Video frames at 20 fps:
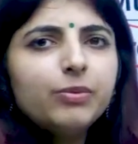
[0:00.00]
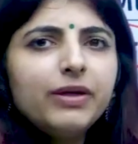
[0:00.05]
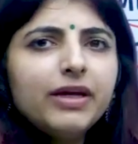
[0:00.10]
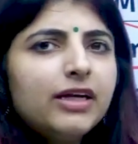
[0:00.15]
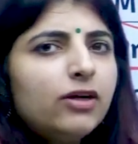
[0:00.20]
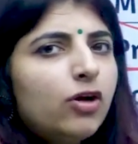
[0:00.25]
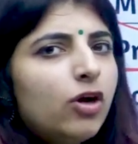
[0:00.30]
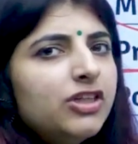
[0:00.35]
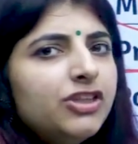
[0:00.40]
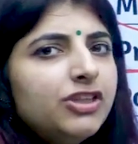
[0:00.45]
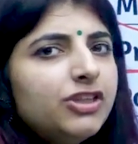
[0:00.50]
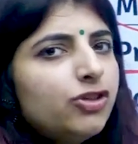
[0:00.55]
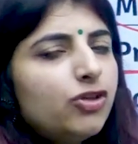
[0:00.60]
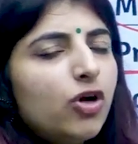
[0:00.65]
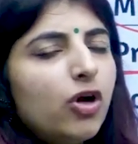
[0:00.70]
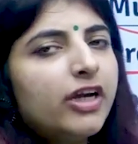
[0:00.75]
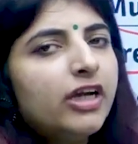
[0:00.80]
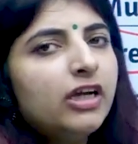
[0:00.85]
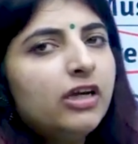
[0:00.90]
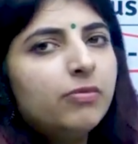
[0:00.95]
we are not just
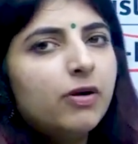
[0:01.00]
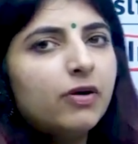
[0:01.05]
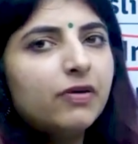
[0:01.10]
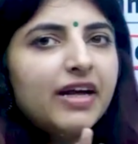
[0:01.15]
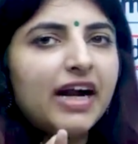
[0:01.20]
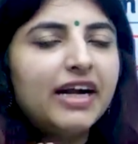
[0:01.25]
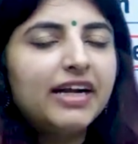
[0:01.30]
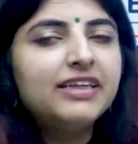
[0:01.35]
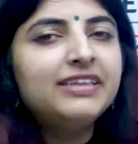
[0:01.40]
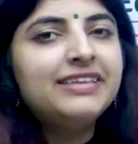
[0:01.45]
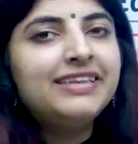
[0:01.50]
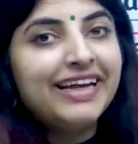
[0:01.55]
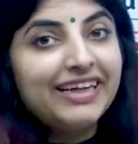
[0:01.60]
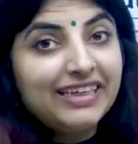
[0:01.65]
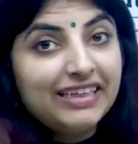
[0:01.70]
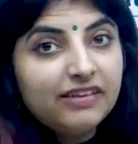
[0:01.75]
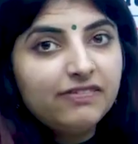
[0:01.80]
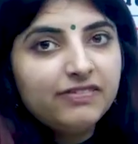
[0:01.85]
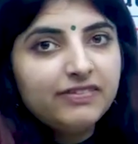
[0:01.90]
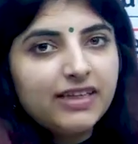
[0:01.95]
talking about that in
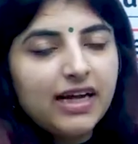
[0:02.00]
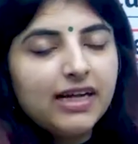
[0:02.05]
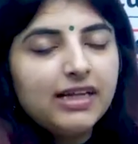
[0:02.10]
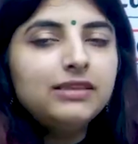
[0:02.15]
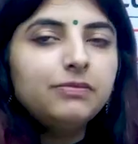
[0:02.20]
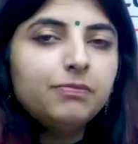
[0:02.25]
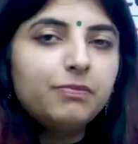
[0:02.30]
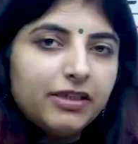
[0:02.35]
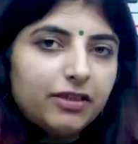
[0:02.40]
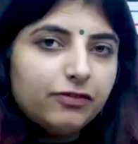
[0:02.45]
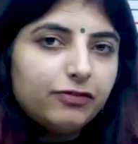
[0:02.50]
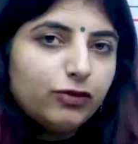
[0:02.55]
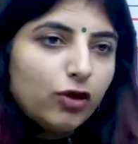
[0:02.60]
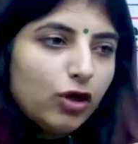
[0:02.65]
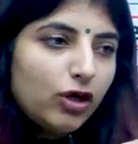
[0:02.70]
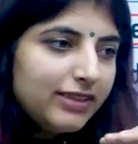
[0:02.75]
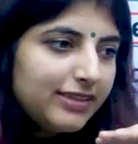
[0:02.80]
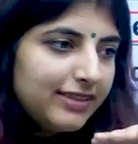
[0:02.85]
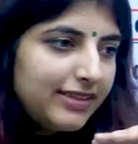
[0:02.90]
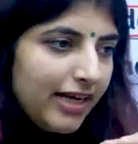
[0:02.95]
negative stance, but of
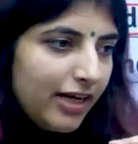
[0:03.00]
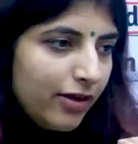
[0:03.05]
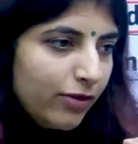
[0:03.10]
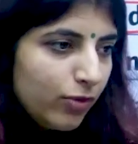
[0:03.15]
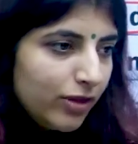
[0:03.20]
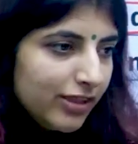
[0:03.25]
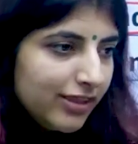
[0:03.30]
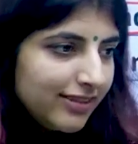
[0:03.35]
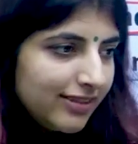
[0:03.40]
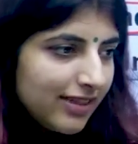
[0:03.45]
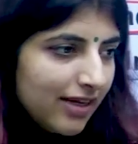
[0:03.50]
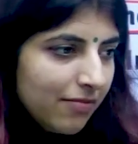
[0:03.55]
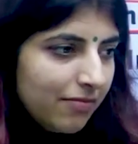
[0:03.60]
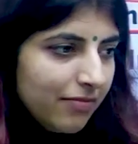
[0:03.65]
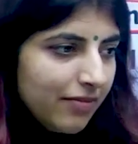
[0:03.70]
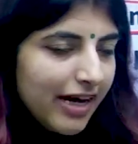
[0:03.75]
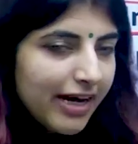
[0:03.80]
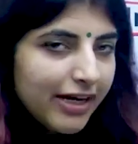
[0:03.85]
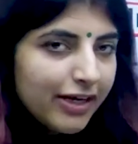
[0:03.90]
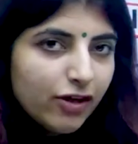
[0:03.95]
course, there was some
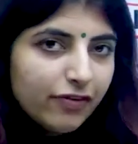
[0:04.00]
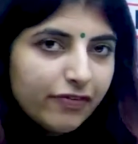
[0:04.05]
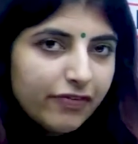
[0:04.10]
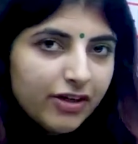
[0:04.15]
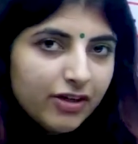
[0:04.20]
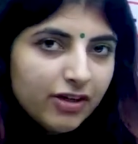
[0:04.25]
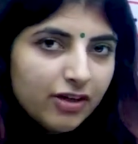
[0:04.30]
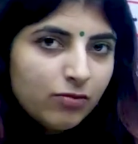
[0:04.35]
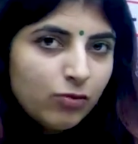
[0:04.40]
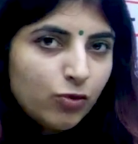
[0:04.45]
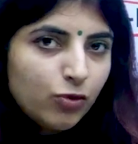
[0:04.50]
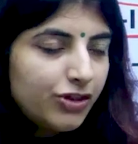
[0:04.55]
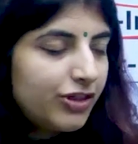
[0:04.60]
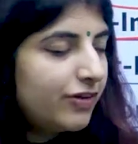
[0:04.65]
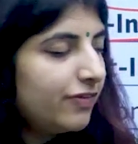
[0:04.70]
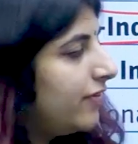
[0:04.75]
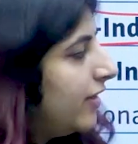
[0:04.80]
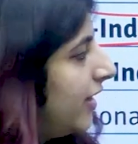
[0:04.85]
kind of hidden motive